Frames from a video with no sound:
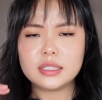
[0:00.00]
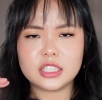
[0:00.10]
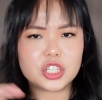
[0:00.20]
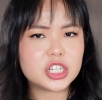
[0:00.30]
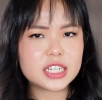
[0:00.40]

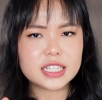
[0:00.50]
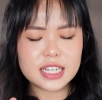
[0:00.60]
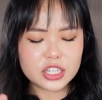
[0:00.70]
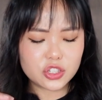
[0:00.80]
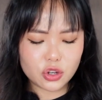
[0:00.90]
The chicken
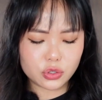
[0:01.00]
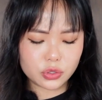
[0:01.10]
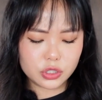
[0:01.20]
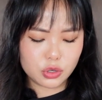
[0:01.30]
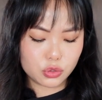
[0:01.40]
tastes so
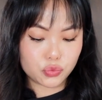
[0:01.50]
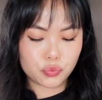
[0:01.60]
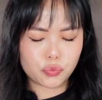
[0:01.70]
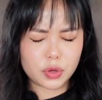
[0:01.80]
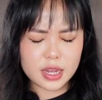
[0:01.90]
good, goes
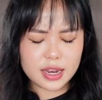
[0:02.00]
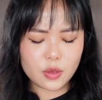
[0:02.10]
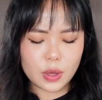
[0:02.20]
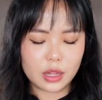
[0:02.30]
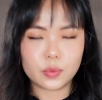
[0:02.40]

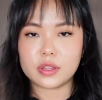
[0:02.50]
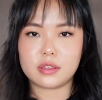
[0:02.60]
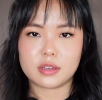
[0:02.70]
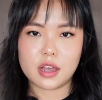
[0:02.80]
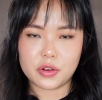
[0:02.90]
really well with
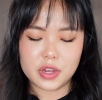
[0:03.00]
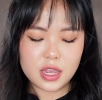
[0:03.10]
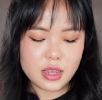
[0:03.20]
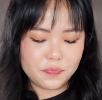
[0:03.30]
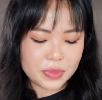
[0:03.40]
the
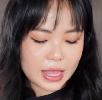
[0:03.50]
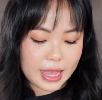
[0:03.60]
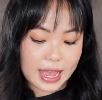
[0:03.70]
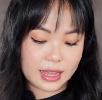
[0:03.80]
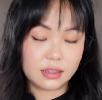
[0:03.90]
curry,
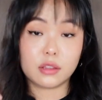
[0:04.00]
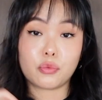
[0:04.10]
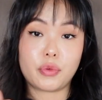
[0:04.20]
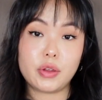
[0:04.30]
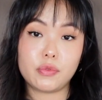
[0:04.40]
and the
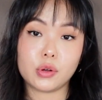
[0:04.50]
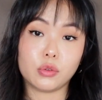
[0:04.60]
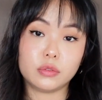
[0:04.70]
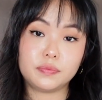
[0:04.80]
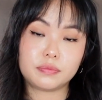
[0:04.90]
ring
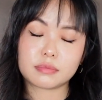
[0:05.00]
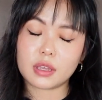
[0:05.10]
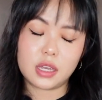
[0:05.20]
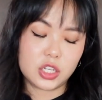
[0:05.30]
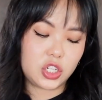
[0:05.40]
roll.
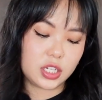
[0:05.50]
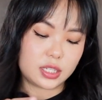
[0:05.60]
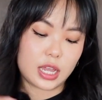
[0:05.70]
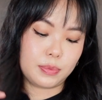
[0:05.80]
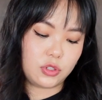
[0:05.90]
It
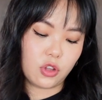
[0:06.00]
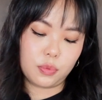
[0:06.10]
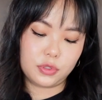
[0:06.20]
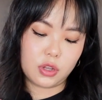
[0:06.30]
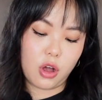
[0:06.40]
just
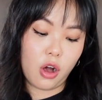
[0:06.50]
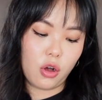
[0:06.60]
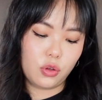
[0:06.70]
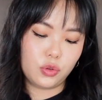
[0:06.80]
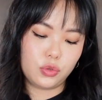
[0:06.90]
absorbed
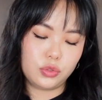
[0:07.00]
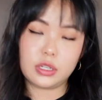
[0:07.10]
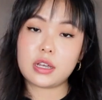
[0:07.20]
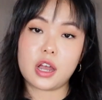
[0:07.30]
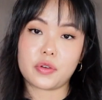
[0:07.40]
all
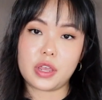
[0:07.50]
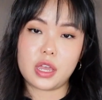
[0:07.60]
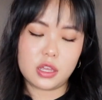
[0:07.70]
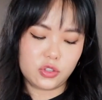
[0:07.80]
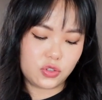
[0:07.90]
the
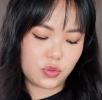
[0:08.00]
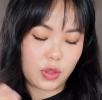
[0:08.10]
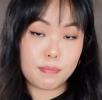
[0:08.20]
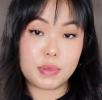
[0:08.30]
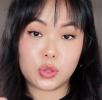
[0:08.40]
curry in
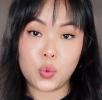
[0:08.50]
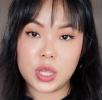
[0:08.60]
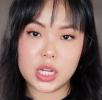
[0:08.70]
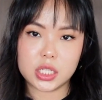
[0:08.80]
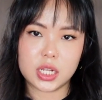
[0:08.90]

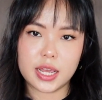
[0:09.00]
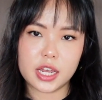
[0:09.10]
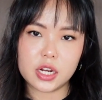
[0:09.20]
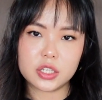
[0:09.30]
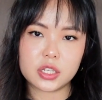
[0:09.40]
between its
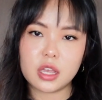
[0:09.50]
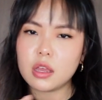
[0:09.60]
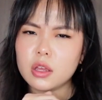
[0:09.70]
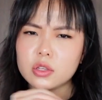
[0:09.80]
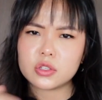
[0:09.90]
layers.
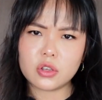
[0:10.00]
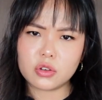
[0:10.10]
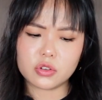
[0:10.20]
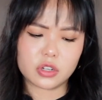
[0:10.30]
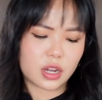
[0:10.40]

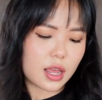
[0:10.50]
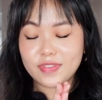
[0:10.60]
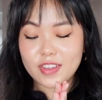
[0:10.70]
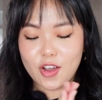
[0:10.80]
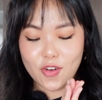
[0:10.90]
So good.
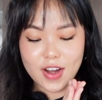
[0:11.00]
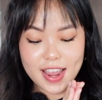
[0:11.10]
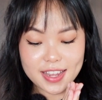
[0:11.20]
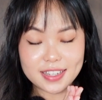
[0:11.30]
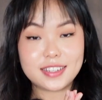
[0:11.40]

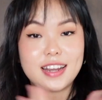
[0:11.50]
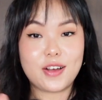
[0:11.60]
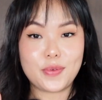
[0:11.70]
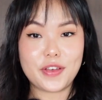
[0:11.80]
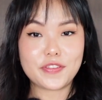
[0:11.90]
Alright,
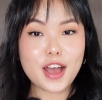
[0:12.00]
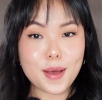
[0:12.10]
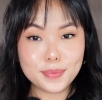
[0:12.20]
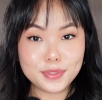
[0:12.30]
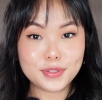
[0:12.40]
now we have
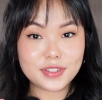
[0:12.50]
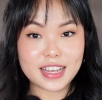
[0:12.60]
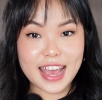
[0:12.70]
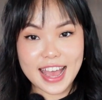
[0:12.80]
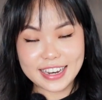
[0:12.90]
come to
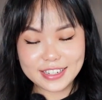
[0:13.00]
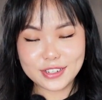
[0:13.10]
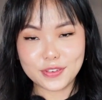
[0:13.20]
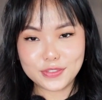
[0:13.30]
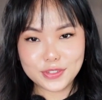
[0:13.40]
the
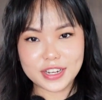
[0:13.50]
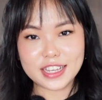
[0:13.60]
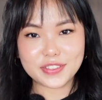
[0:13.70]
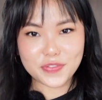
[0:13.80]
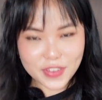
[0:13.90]
end of
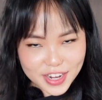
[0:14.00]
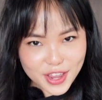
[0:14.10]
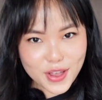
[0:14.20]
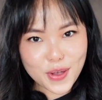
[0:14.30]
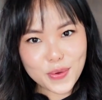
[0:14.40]
today's
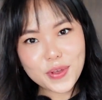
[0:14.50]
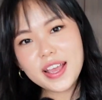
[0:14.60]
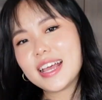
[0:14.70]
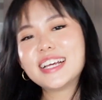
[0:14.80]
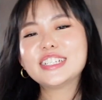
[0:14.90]
video.
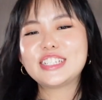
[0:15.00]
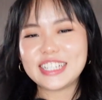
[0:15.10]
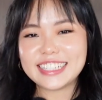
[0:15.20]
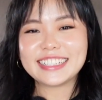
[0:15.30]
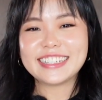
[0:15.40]

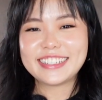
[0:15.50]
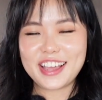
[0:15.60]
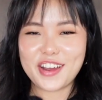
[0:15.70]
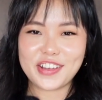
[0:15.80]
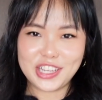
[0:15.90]
Chickless
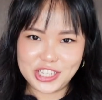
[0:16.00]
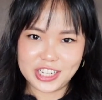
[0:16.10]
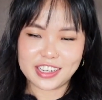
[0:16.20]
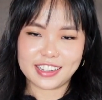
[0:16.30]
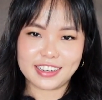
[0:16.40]
Curry
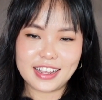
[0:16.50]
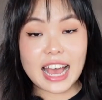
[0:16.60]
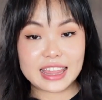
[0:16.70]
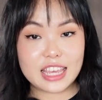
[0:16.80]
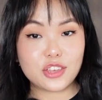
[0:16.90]
Chicken.
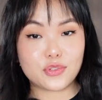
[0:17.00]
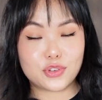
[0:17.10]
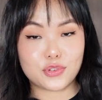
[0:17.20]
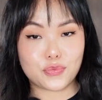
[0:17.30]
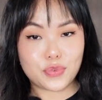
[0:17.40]
I think you
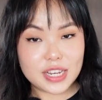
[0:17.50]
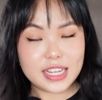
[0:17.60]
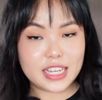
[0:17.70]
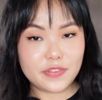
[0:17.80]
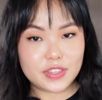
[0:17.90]
should
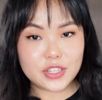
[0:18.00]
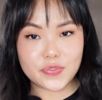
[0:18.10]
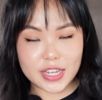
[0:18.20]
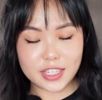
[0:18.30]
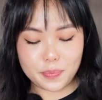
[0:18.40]
really give this
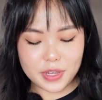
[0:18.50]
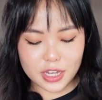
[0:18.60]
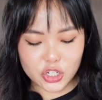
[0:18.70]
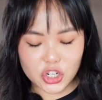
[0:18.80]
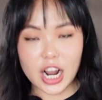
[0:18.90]
recipe
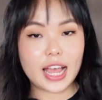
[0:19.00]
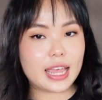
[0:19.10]
a try.